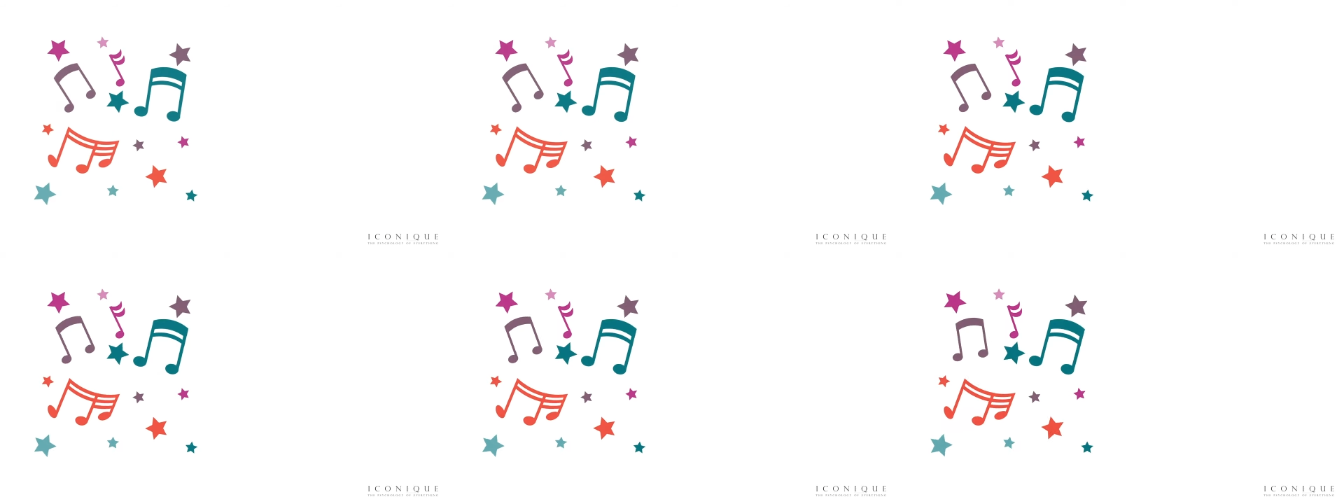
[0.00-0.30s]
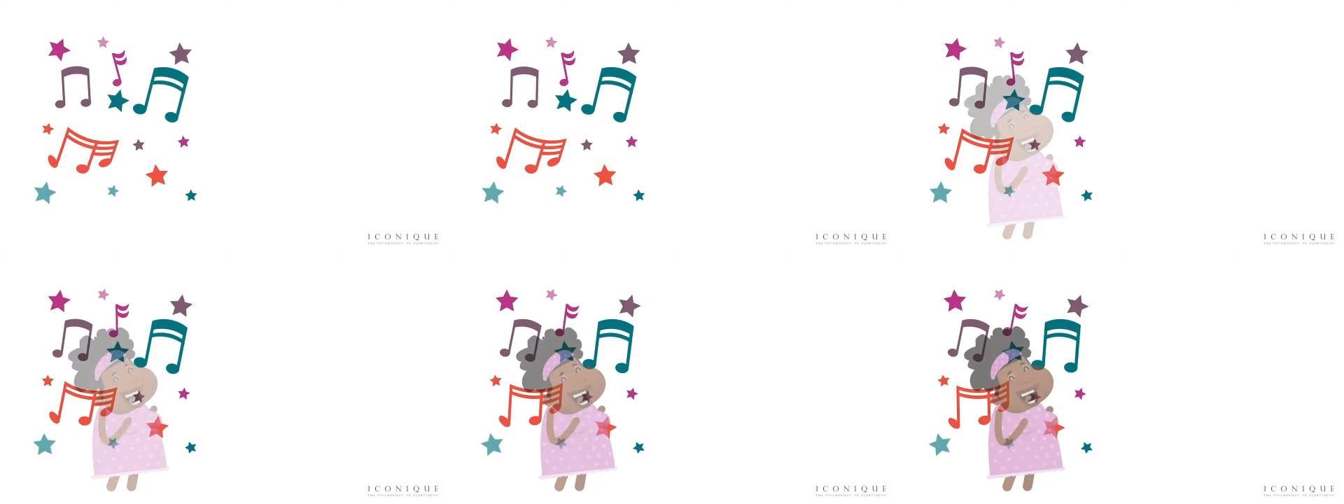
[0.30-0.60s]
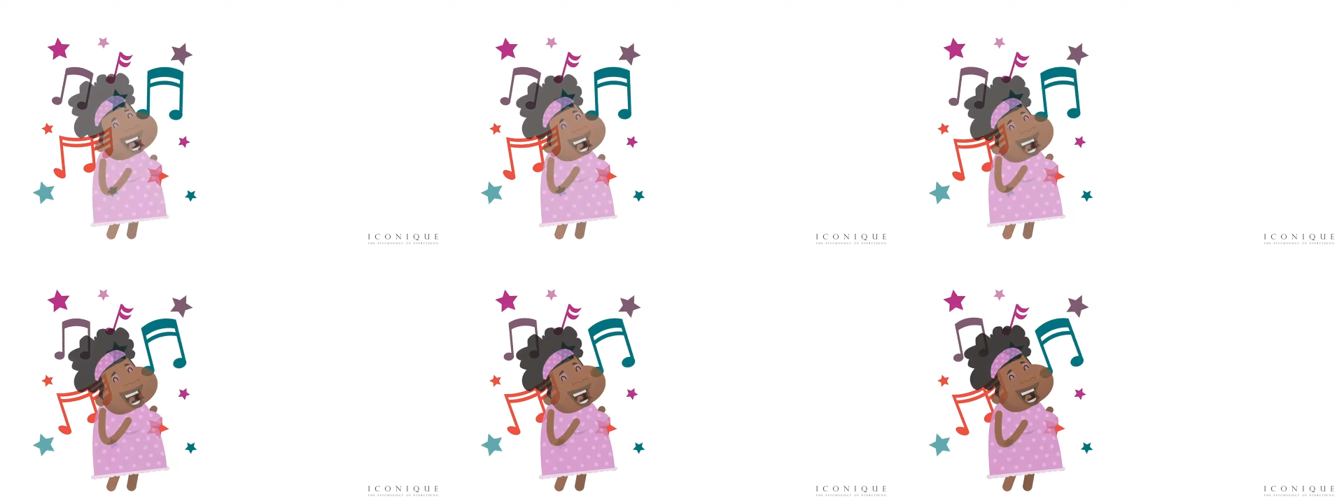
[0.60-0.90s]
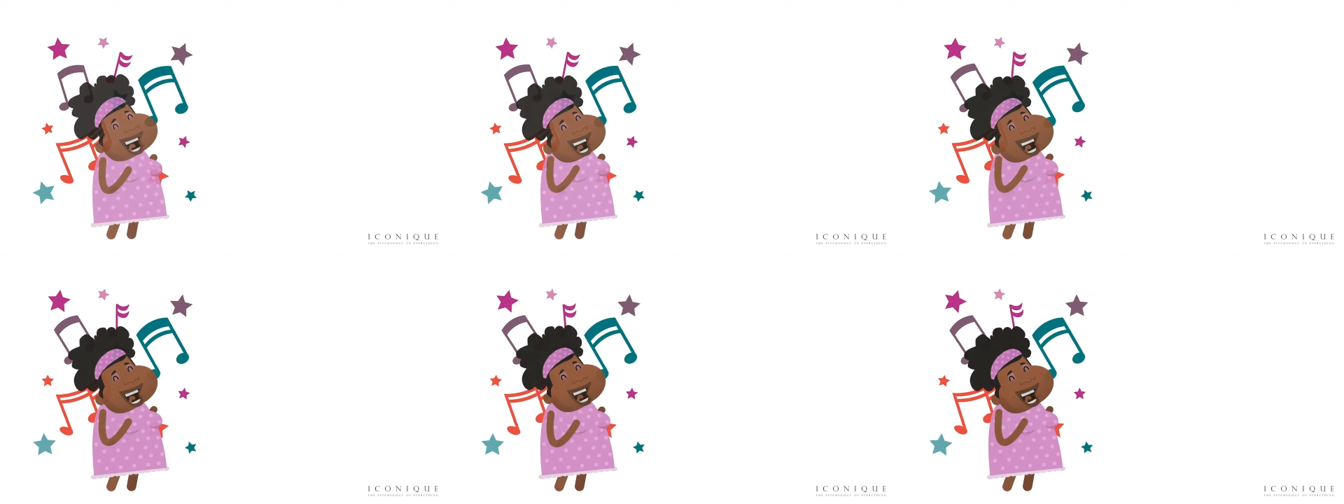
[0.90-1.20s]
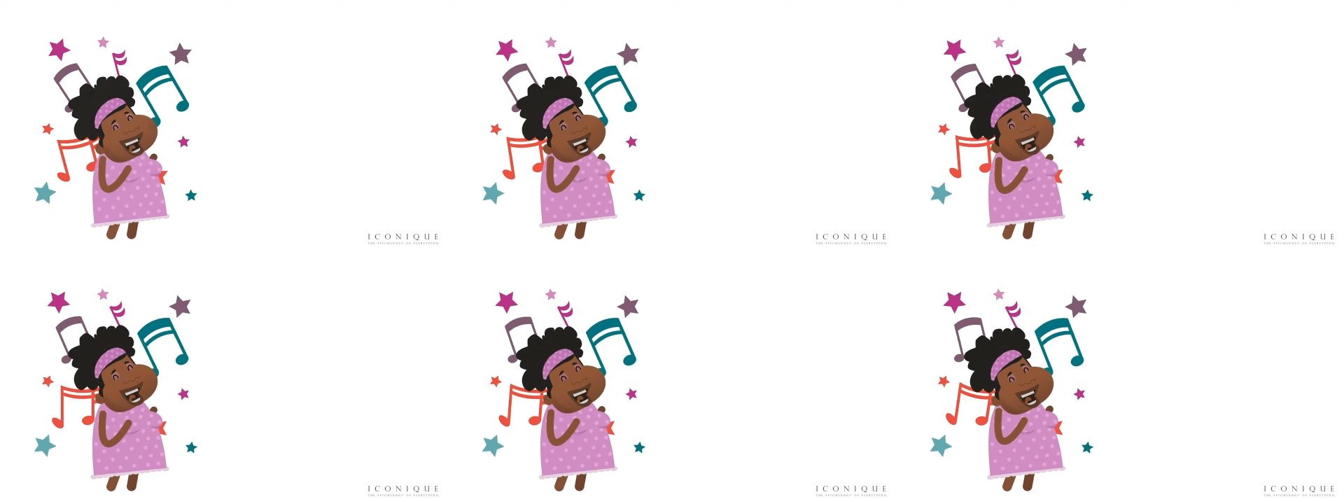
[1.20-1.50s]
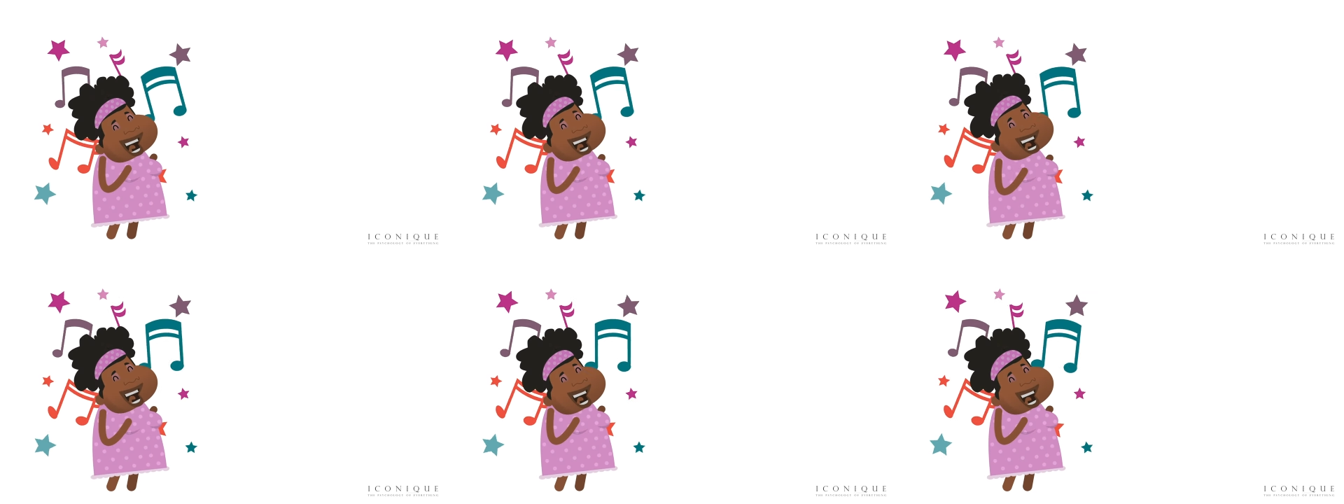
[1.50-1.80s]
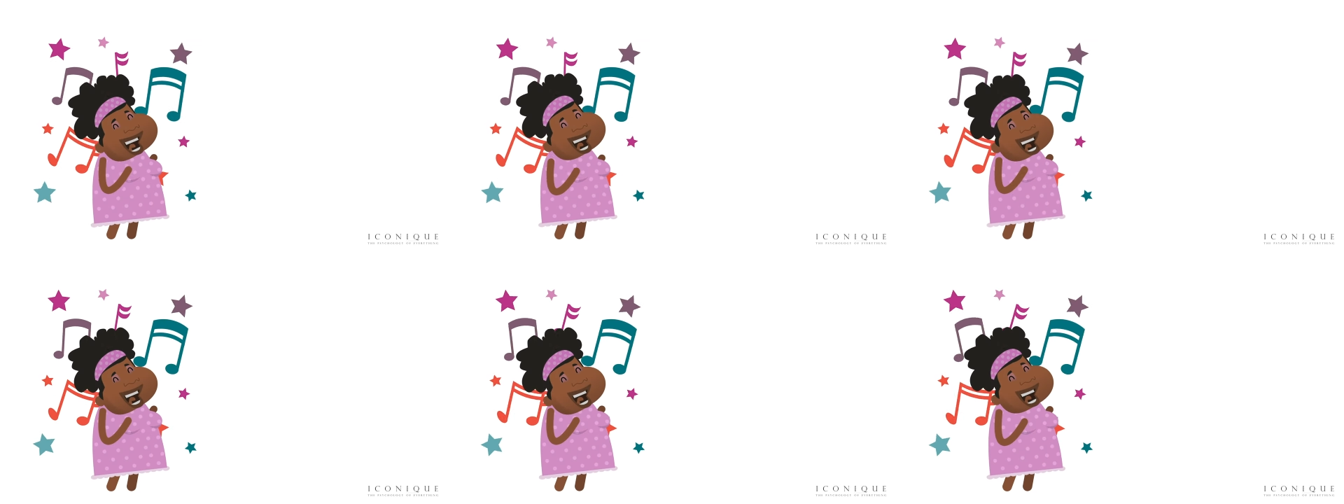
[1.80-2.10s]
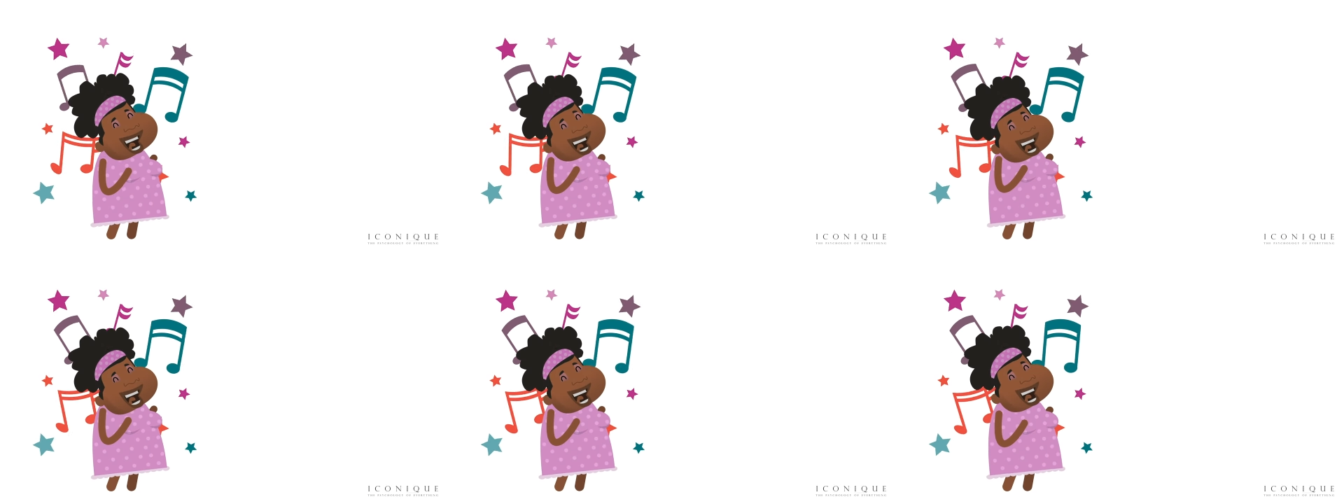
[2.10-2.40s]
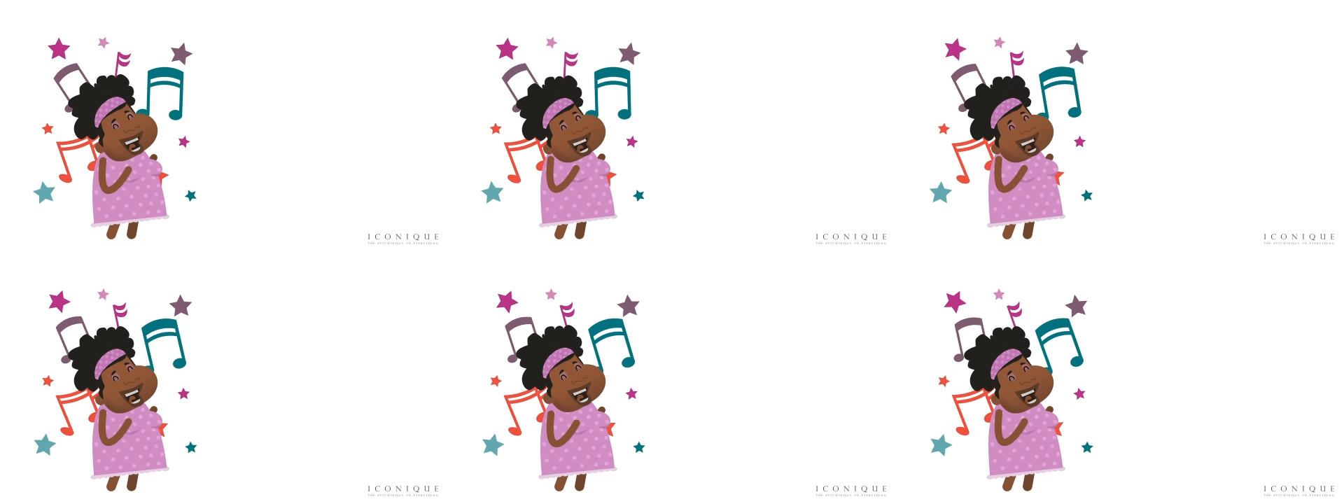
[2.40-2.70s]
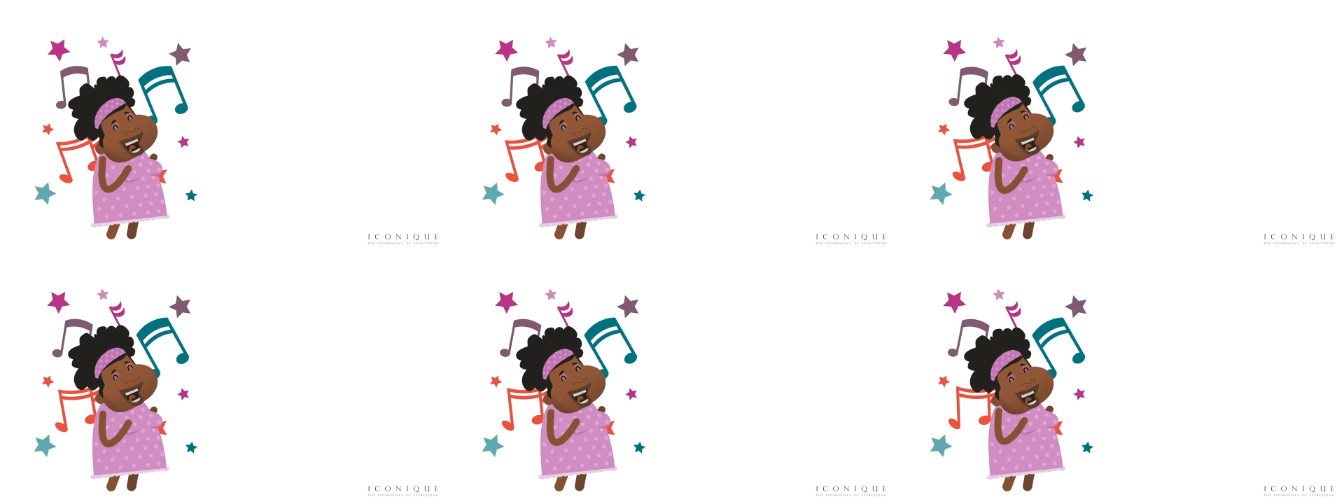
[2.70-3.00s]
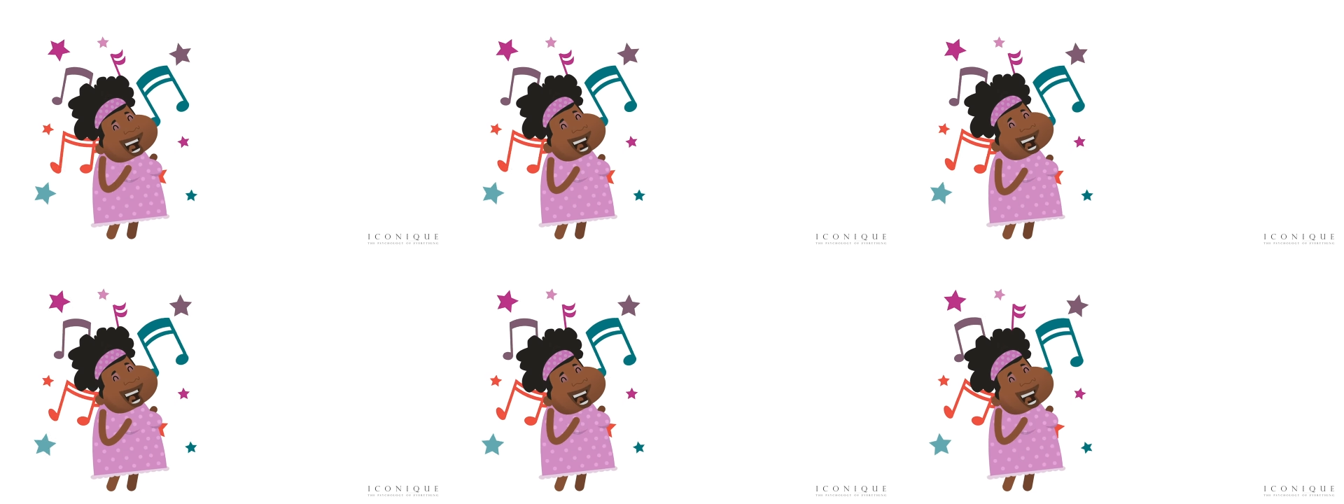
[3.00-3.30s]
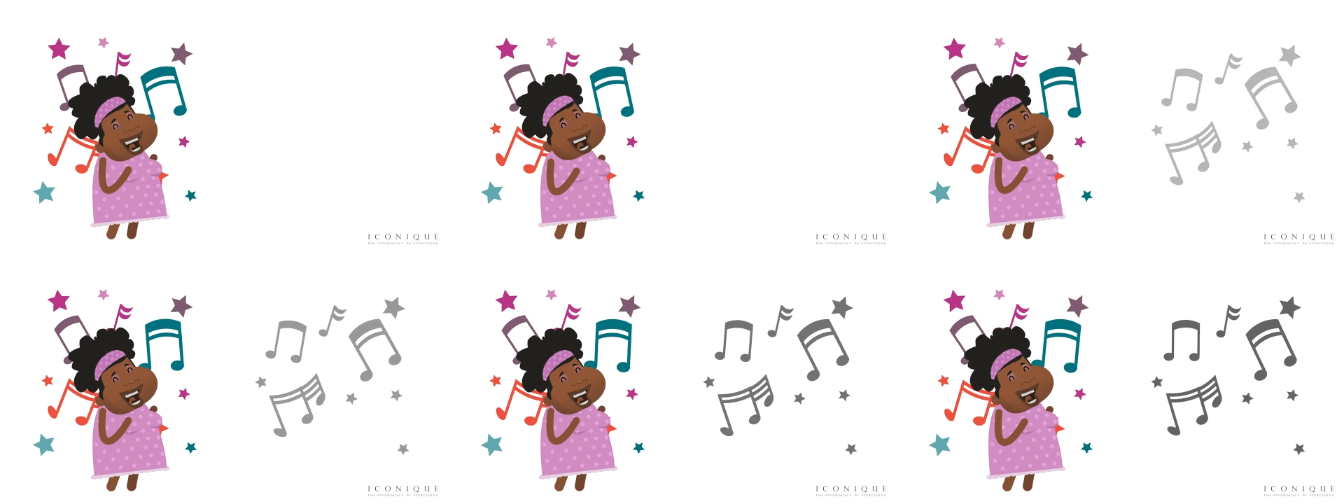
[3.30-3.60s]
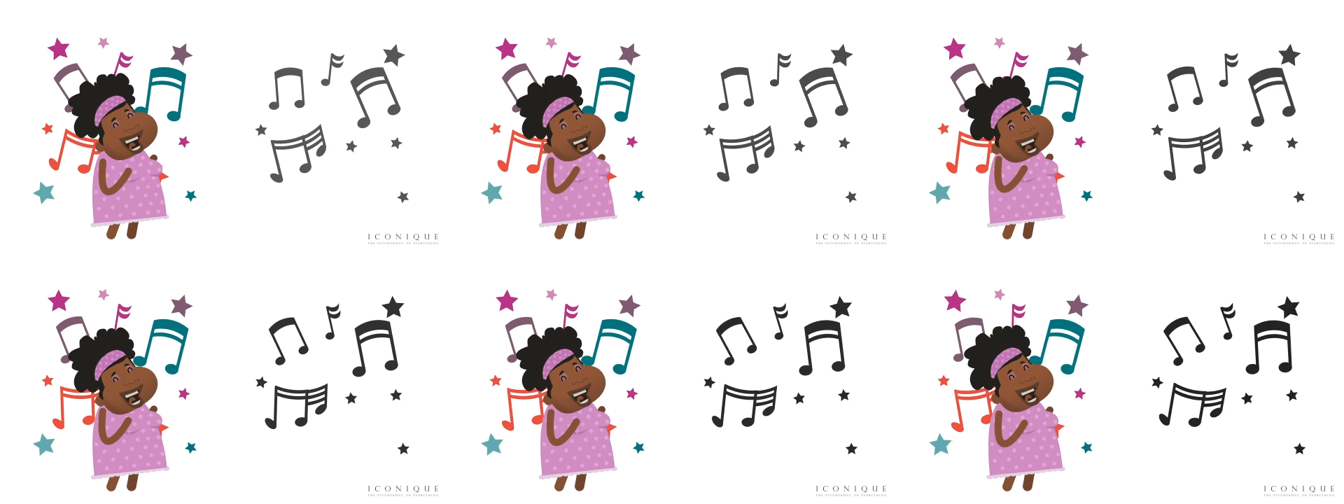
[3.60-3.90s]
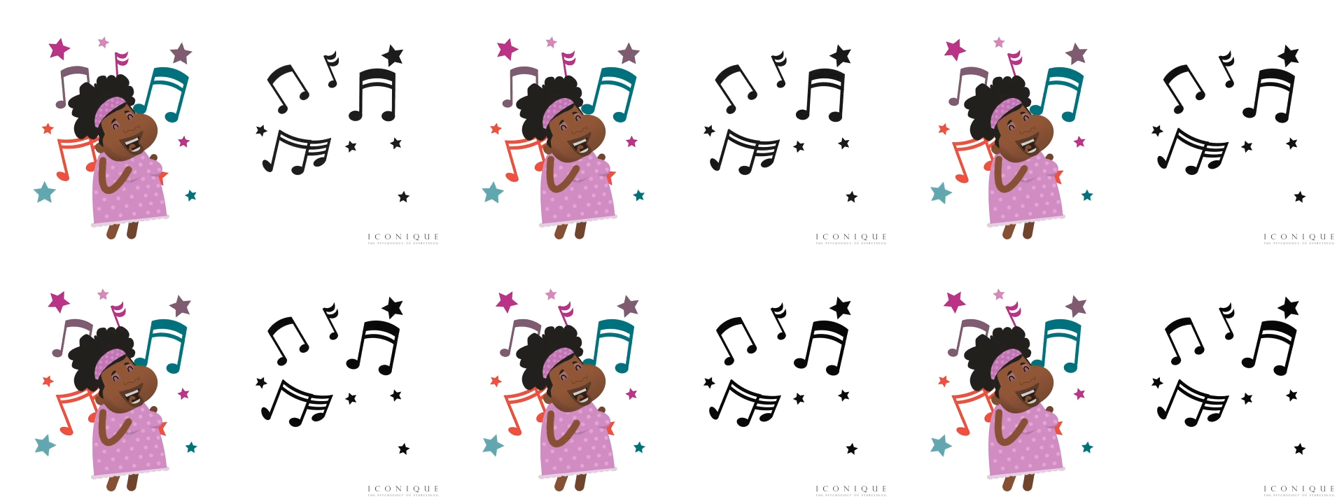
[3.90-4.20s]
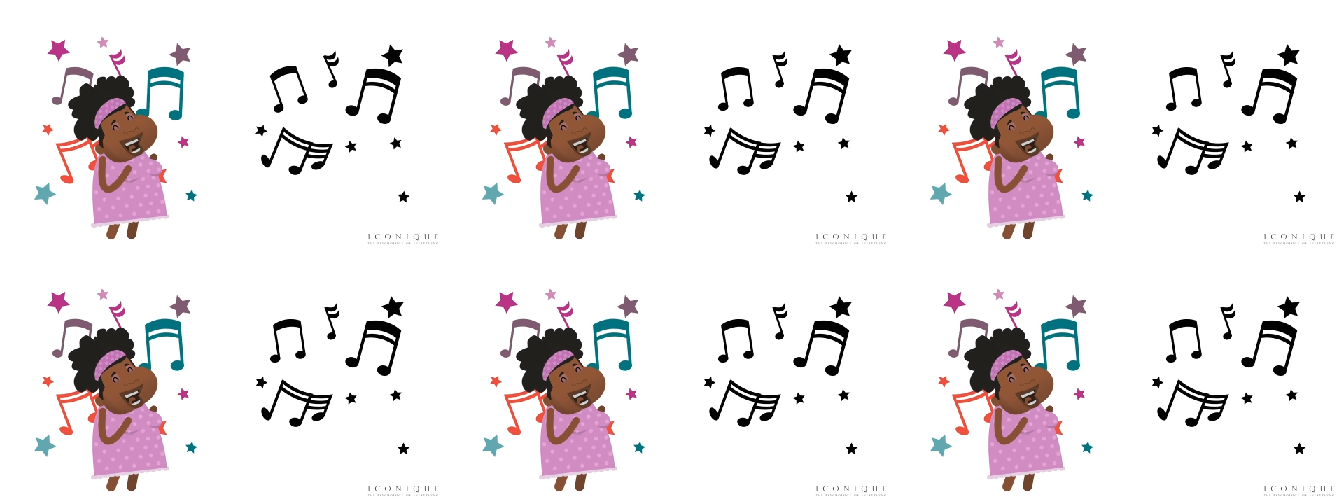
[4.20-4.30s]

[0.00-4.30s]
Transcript: No face is visible, so there are no lips to read.